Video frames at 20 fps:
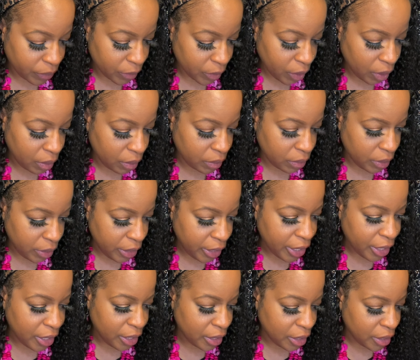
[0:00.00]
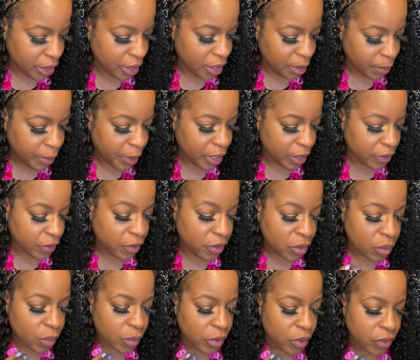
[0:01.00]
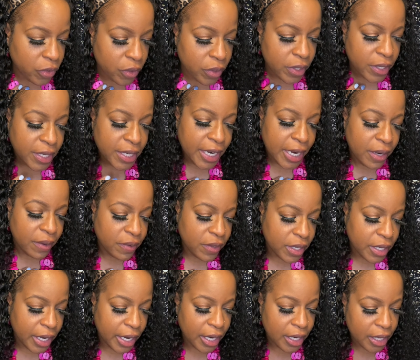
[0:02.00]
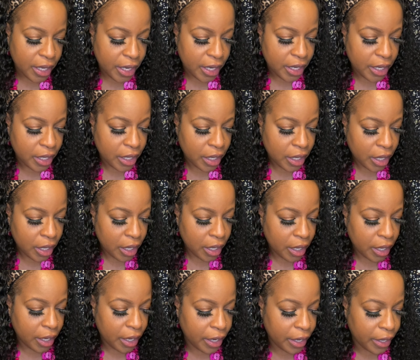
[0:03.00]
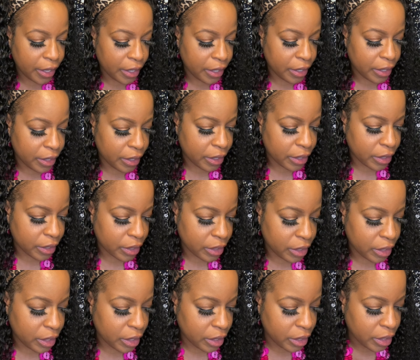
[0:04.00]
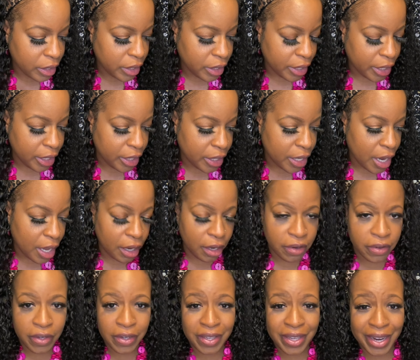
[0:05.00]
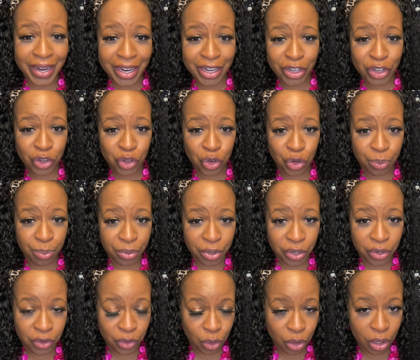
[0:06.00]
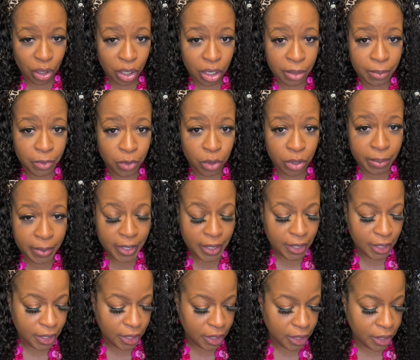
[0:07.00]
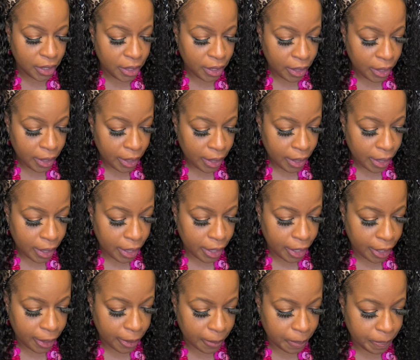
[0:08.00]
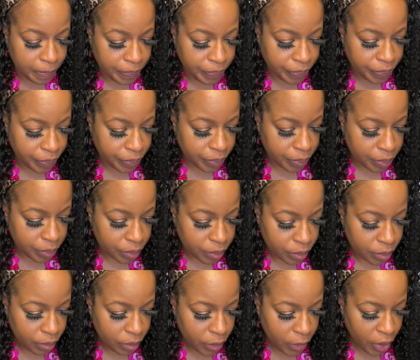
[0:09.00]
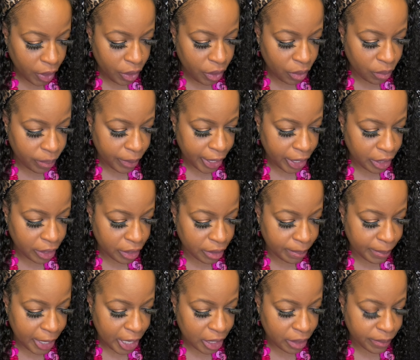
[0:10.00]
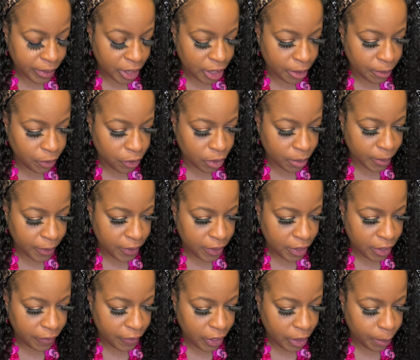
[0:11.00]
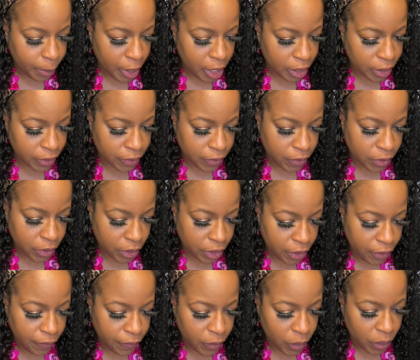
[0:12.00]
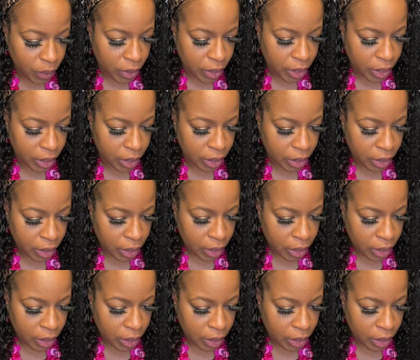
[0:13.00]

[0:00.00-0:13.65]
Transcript: Oh, yeah, the hip huggers, so the styles that I like are $39 because I got the super absorbency. The regular moderate absorbency of hip hugger is $34.